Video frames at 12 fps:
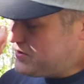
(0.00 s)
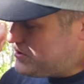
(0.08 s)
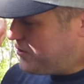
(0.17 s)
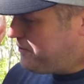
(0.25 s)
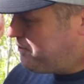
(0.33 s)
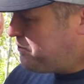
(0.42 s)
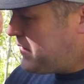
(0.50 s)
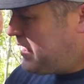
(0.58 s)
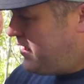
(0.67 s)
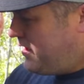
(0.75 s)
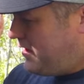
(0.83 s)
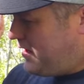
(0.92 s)
So
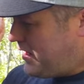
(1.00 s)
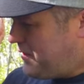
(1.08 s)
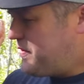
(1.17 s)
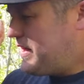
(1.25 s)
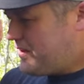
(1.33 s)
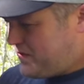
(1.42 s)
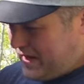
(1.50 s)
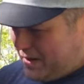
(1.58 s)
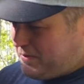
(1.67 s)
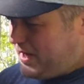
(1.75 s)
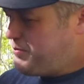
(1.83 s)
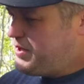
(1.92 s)
I think
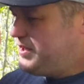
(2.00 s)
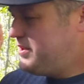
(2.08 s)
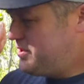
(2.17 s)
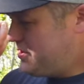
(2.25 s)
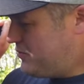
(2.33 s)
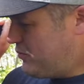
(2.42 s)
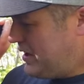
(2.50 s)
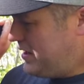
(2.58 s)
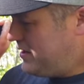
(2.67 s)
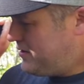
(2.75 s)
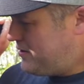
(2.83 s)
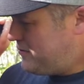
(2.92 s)
that may be addition we
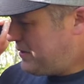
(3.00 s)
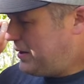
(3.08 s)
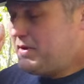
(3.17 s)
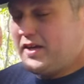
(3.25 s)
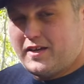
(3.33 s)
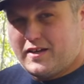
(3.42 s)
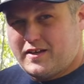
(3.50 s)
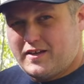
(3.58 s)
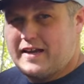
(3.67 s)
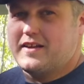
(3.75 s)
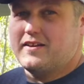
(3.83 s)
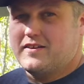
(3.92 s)
may be
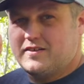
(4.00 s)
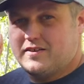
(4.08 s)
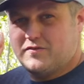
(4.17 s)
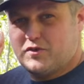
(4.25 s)
adding in the